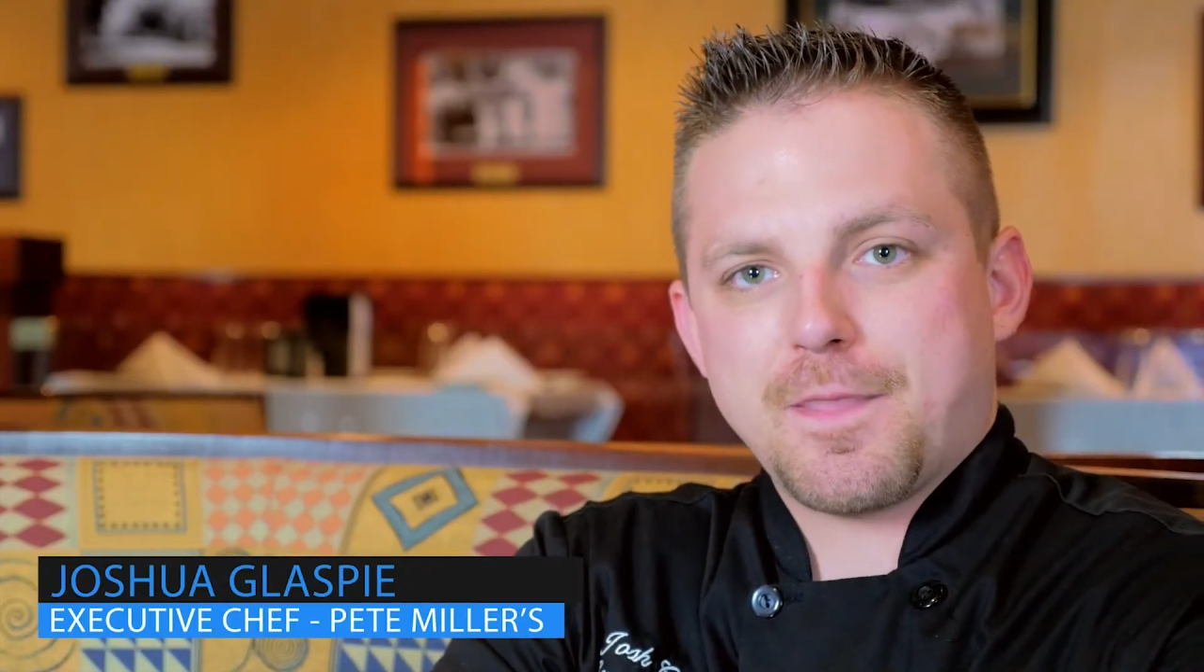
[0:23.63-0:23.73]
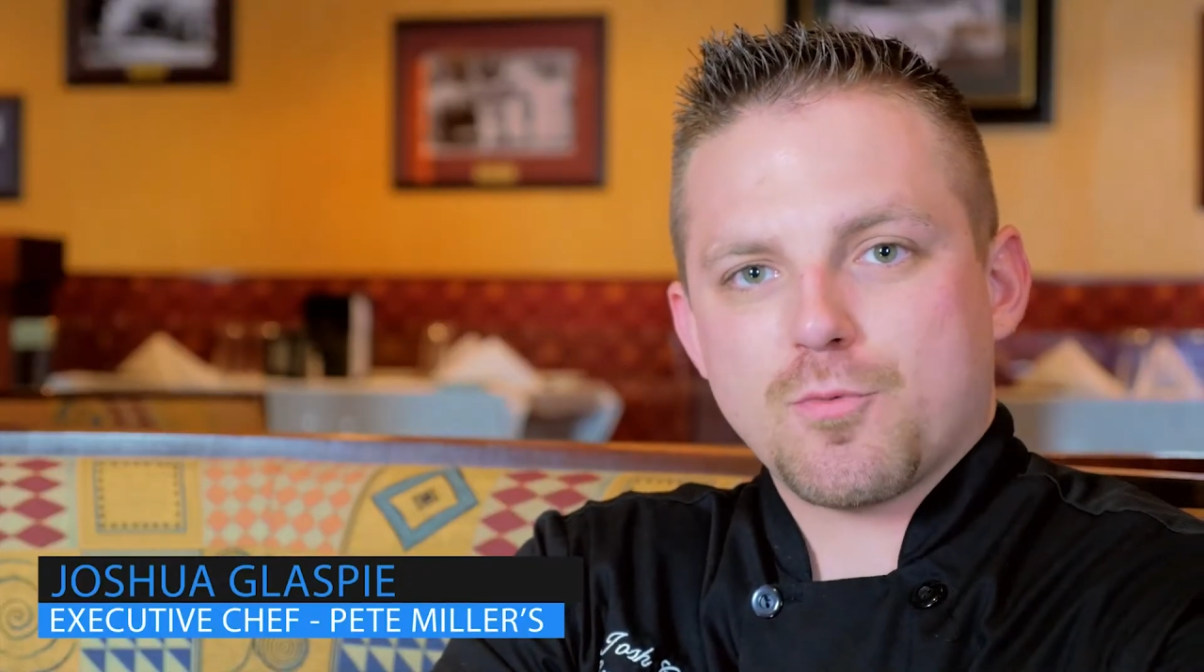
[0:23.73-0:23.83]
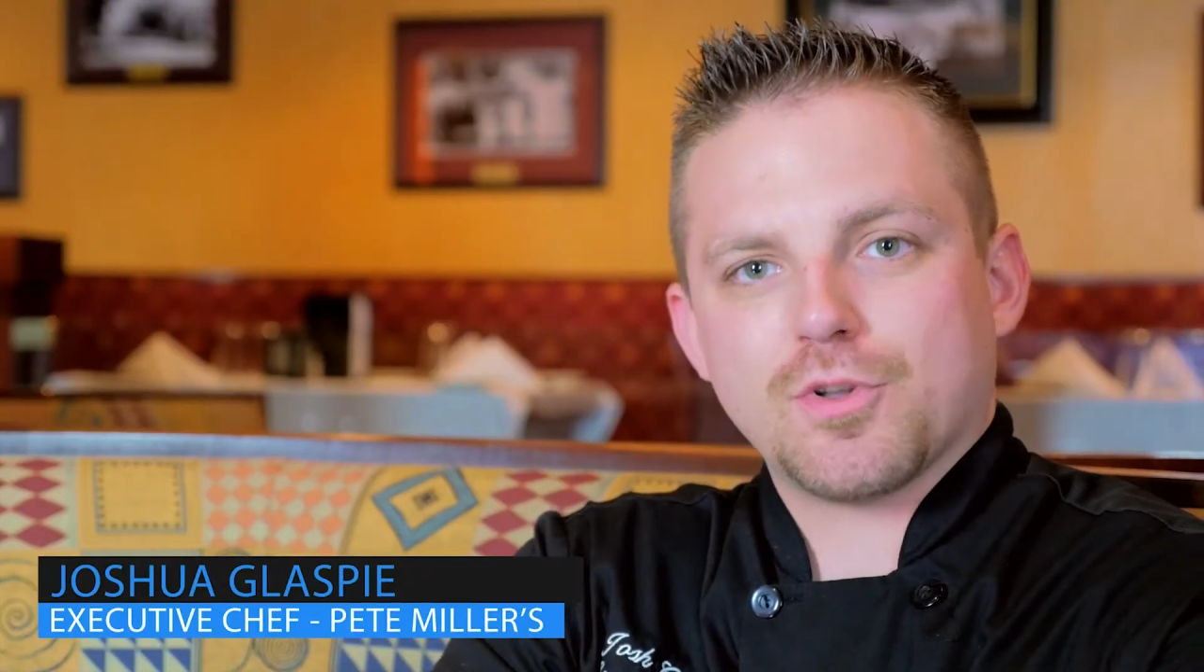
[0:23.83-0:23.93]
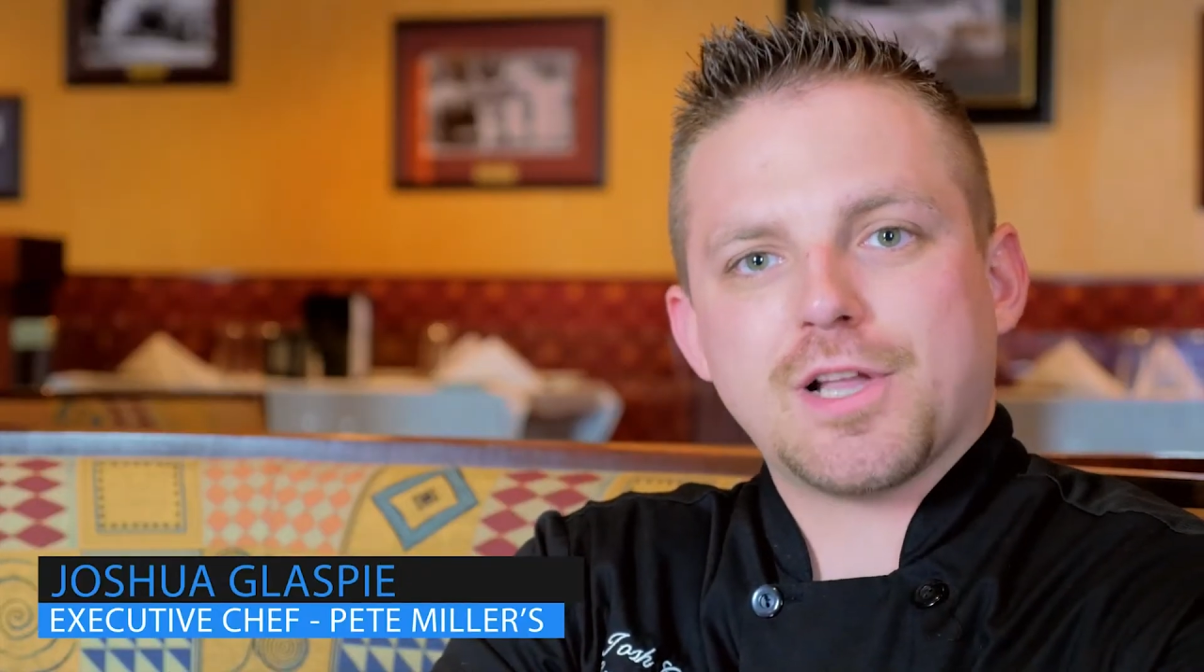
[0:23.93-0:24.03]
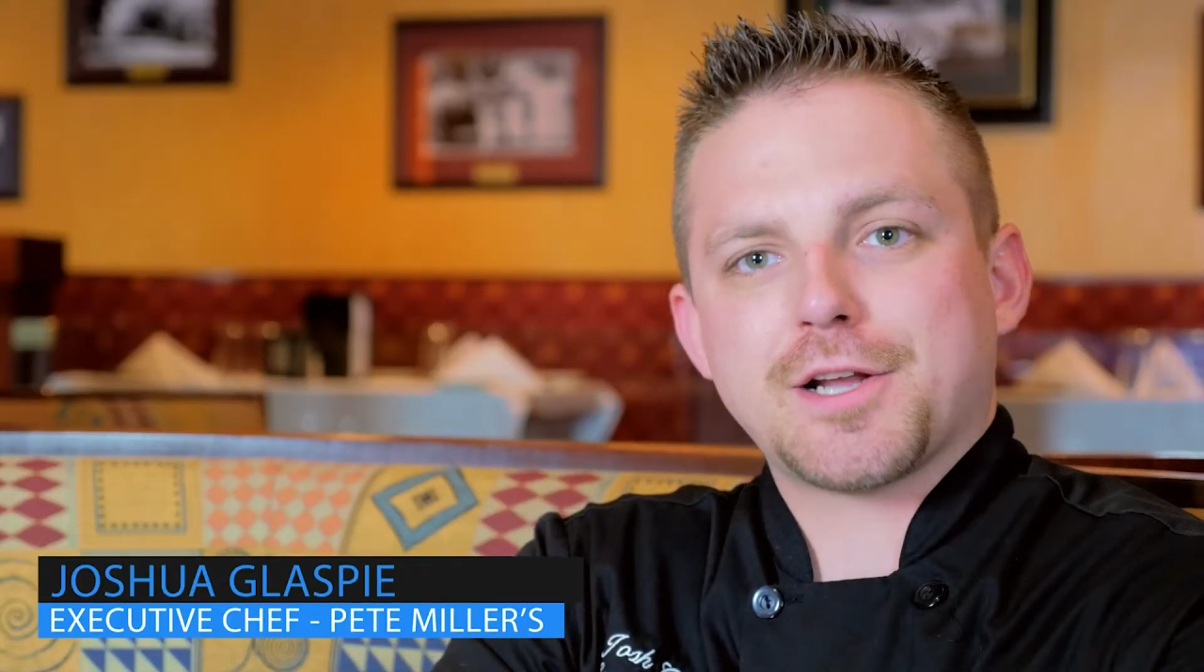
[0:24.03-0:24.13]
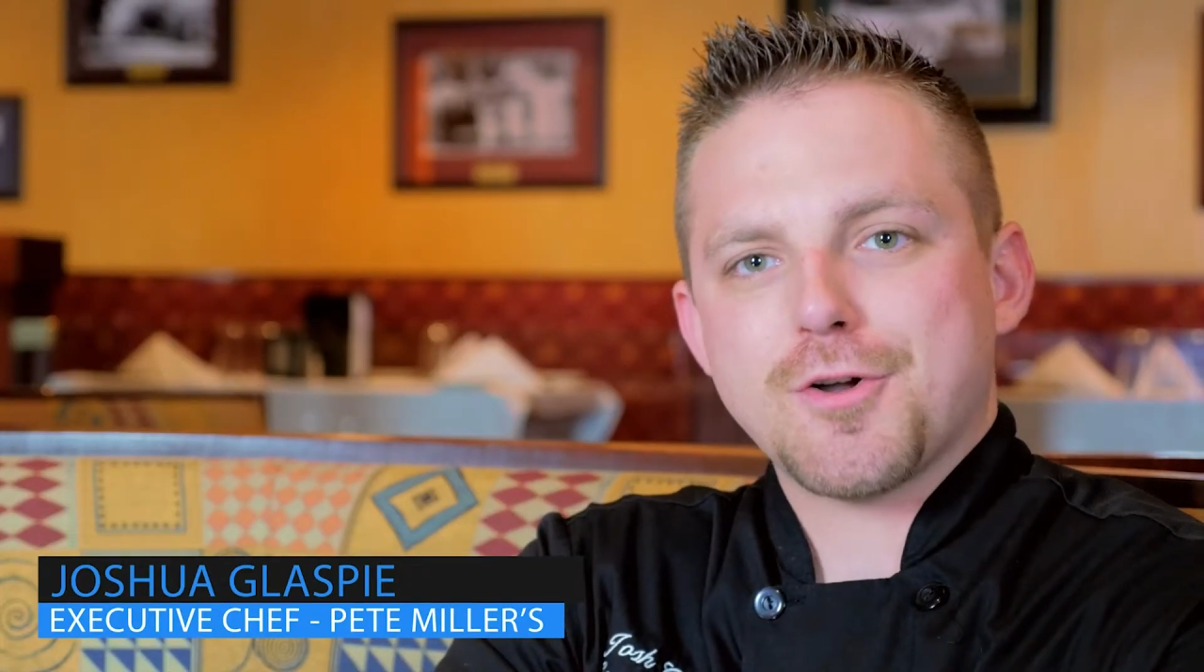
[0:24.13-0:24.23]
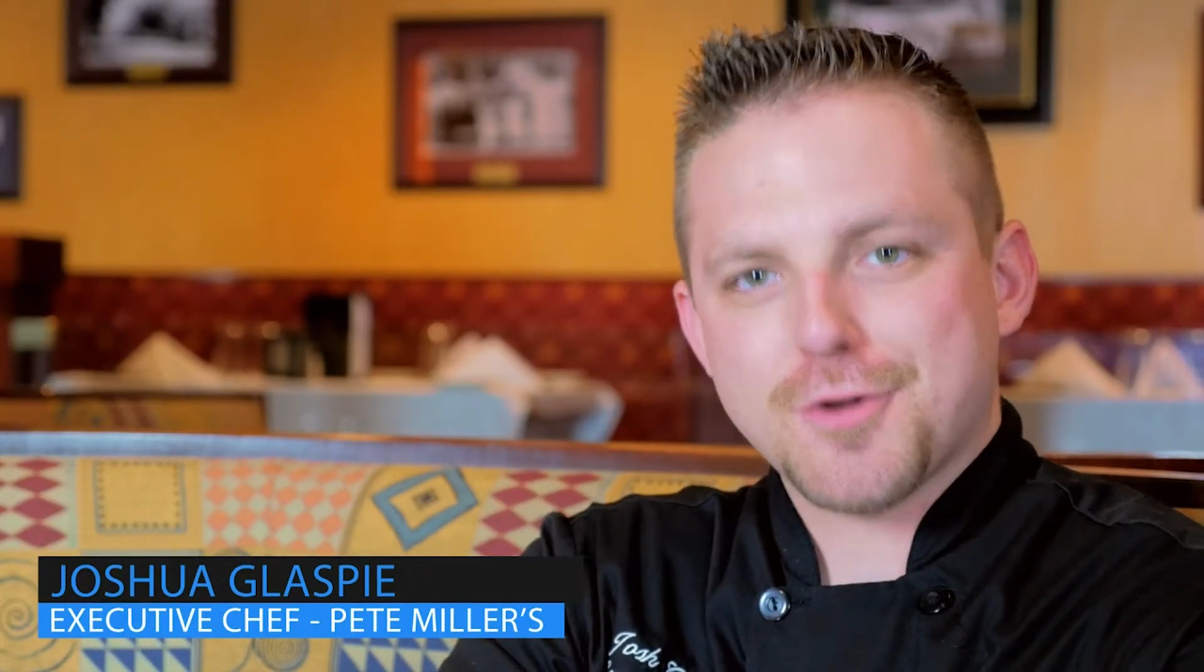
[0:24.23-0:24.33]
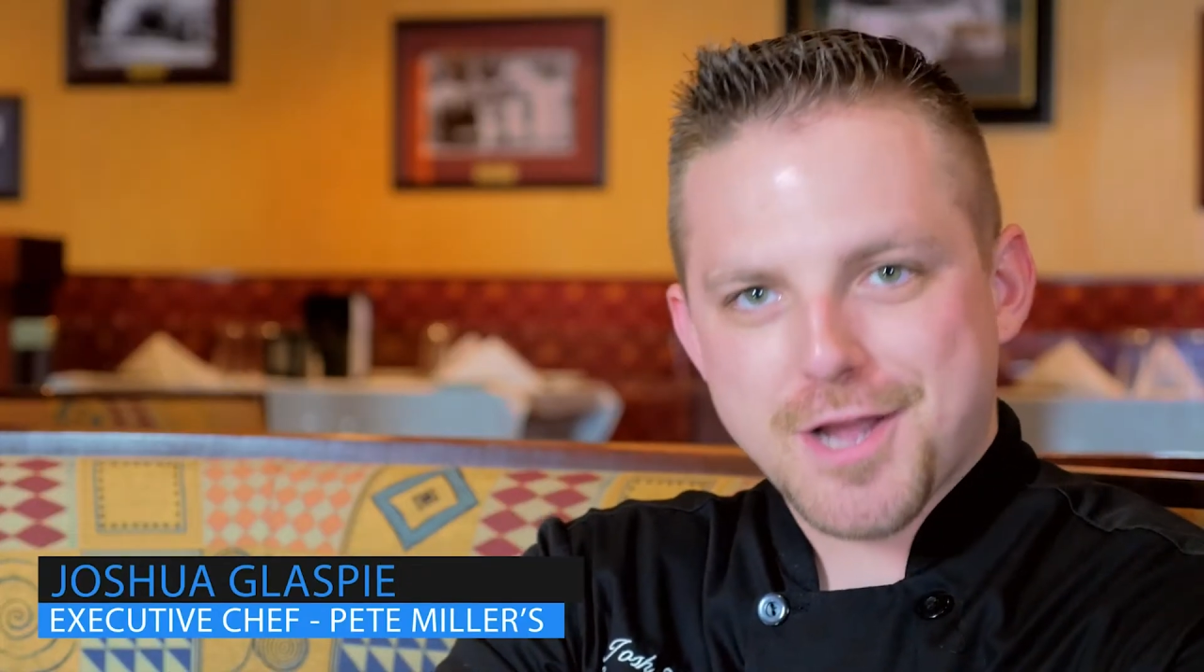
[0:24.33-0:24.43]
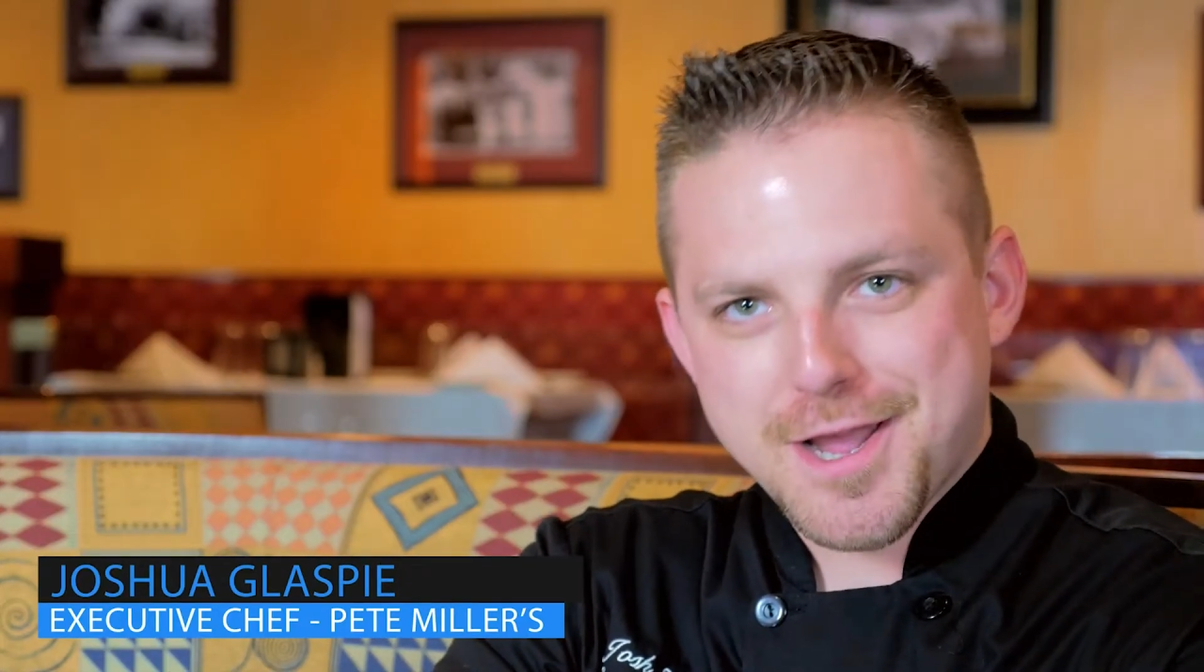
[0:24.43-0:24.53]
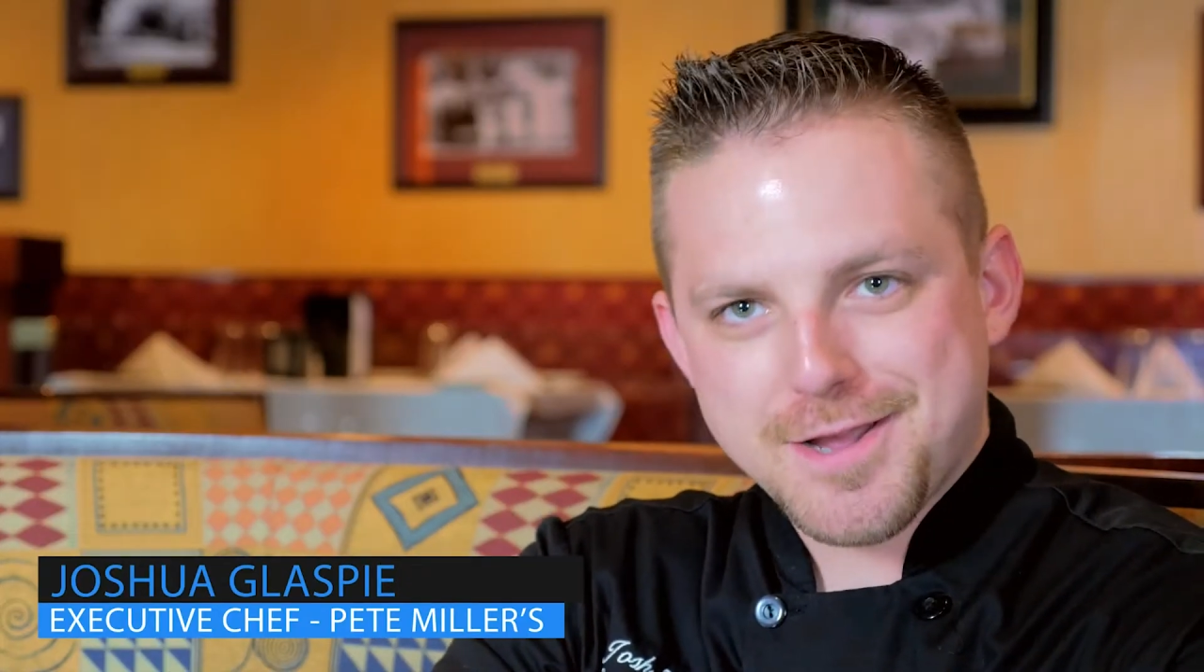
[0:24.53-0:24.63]
were like,
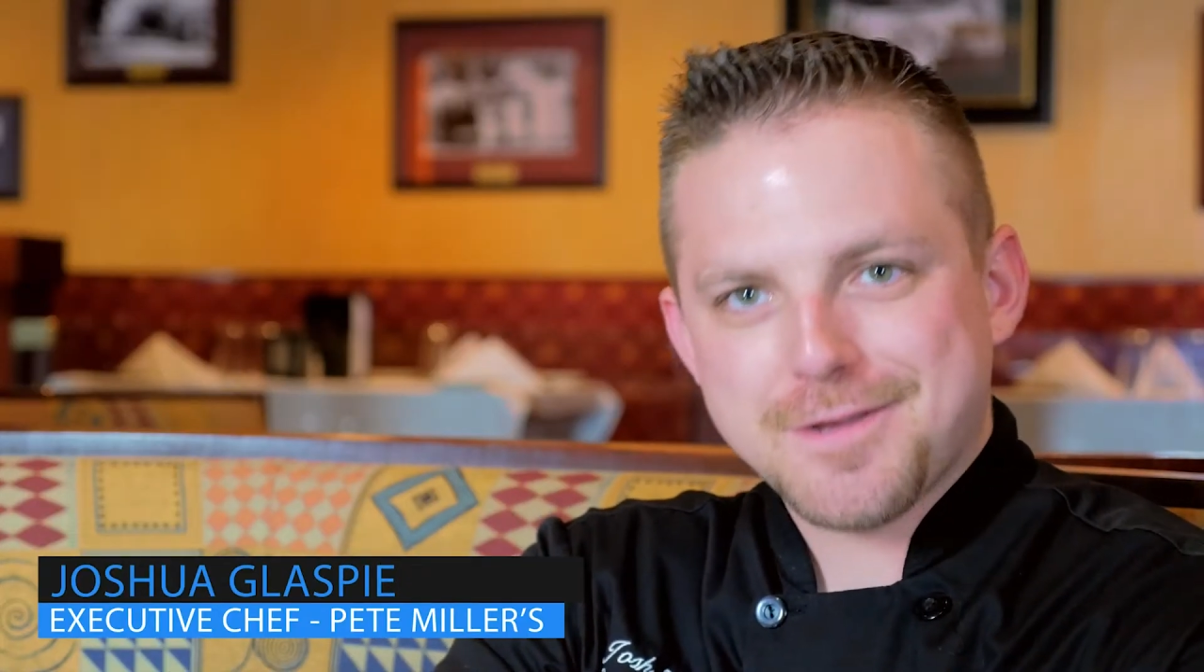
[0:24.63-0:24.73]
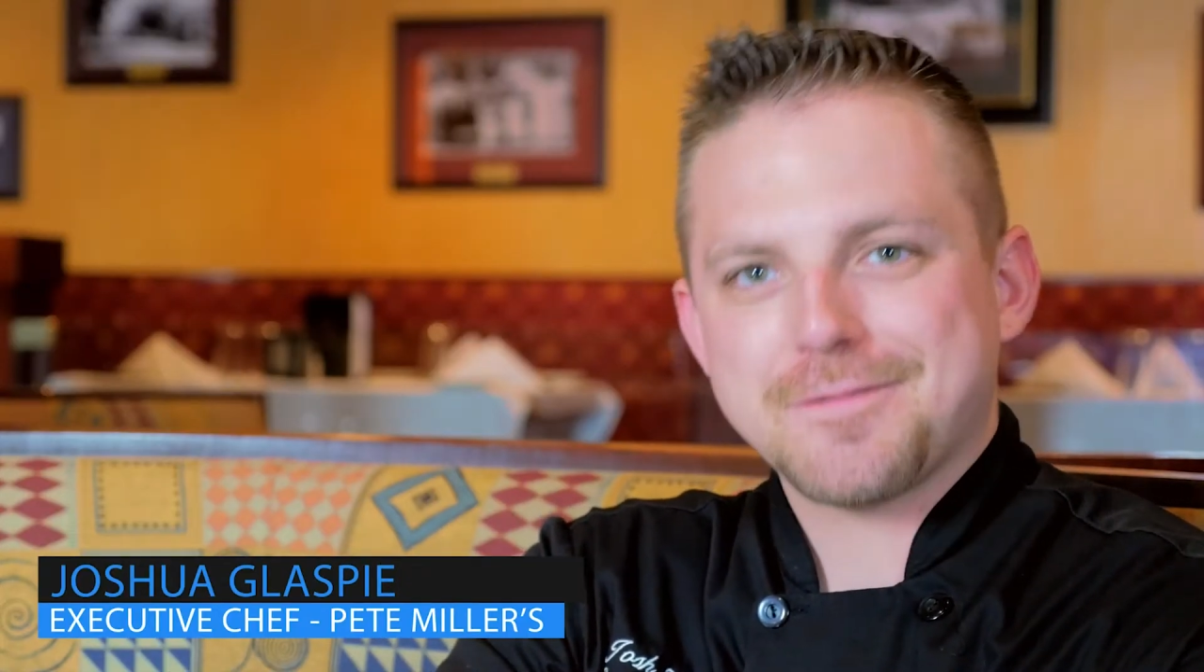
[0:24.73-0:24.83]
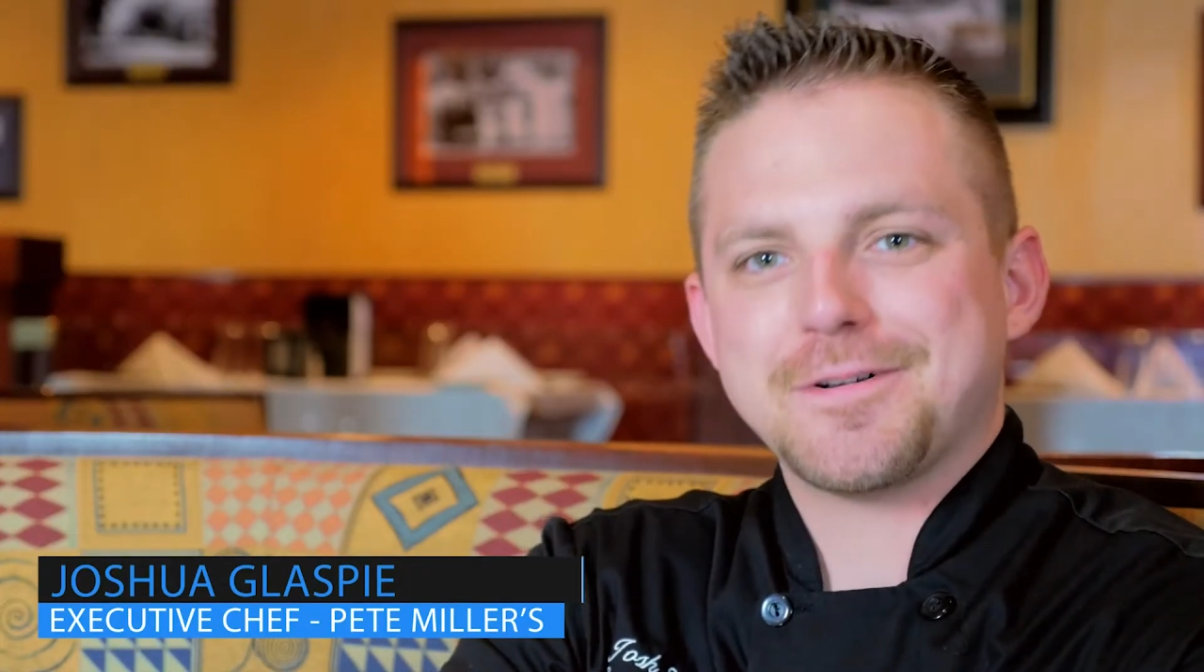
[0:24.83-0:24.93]
okay,